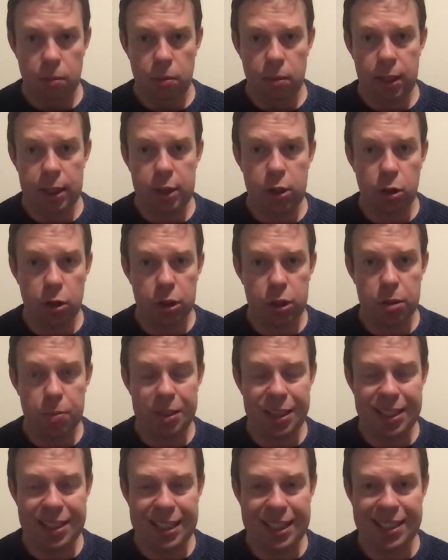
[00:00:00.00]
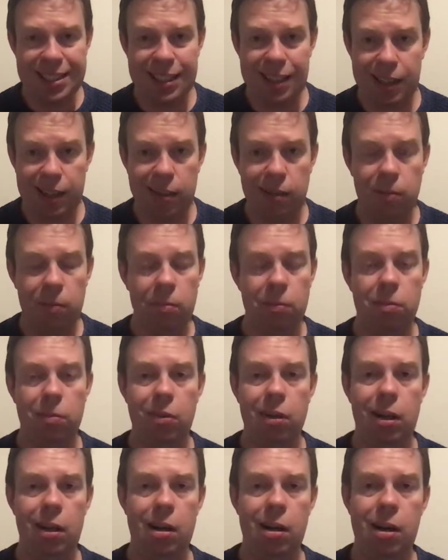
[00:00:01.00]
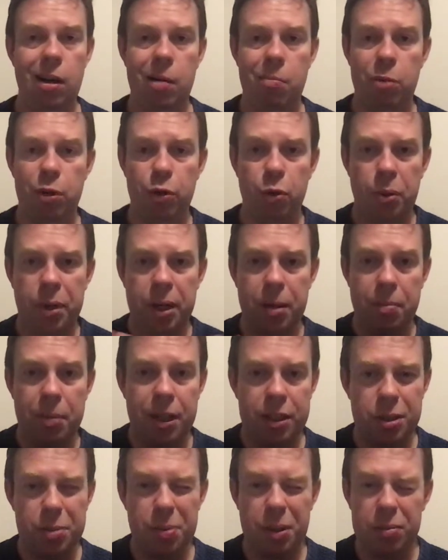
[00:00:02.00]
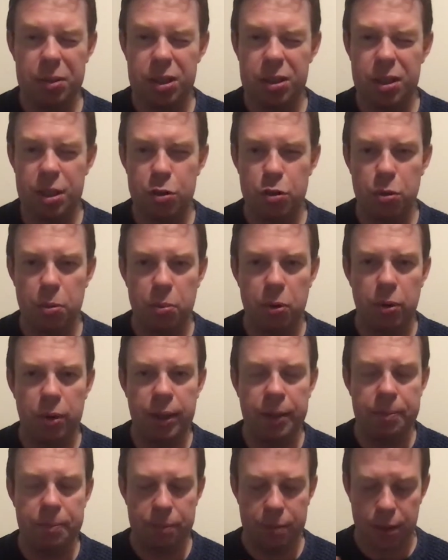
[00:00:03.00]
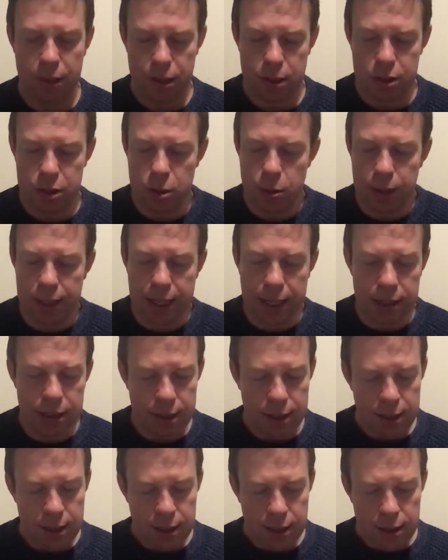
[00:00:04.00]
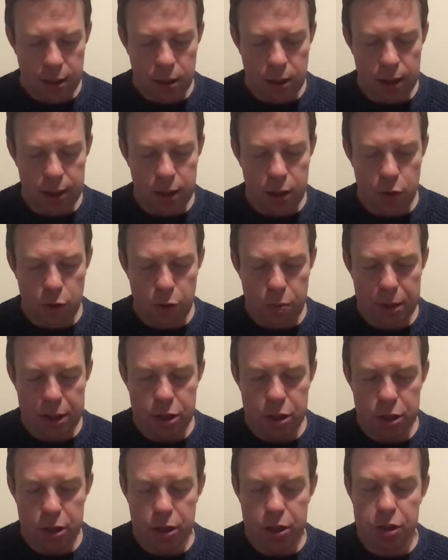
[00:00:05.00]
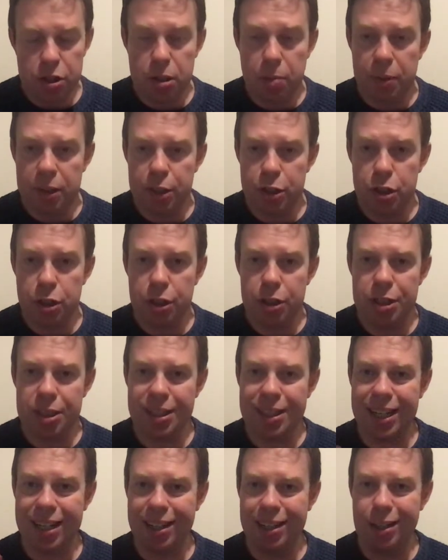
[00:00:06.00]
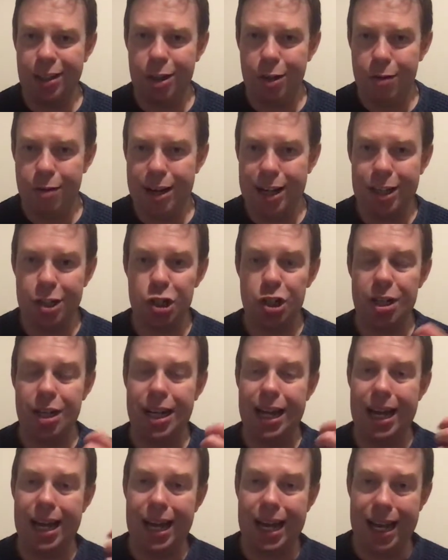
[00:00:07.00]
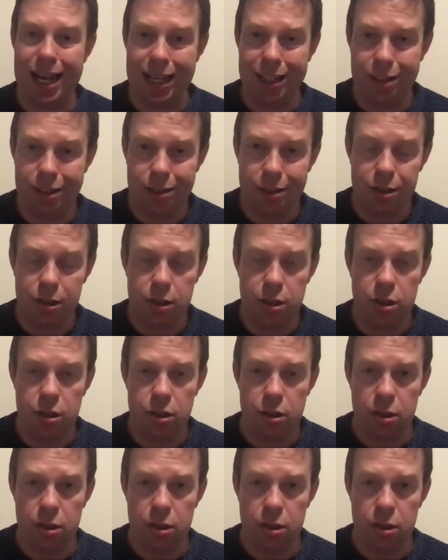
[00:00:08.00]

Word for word: Let's look at some of the detail um, before we come back to perhaps a central point. So again, uh, you know, we've mentioned that some of the churches get correction and